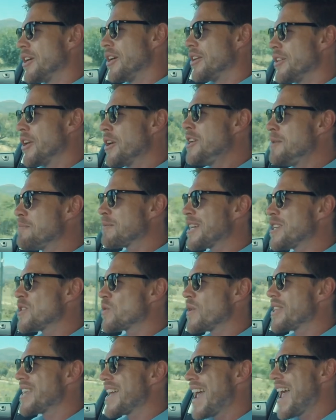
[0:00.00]
The only place
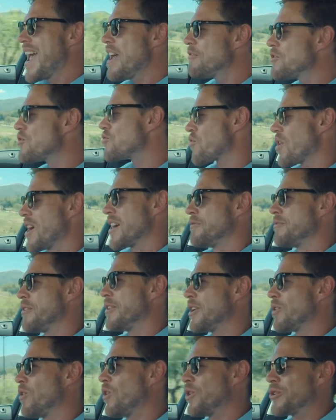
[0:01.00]
where they haven't tried
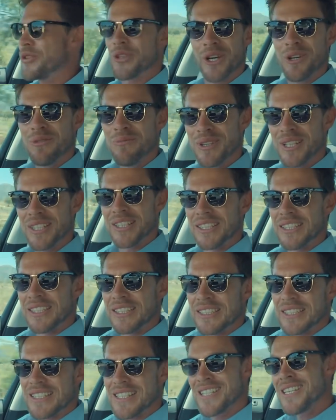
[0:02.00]
very hard though
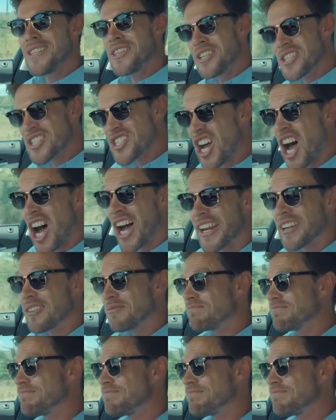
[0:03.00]
is in the design.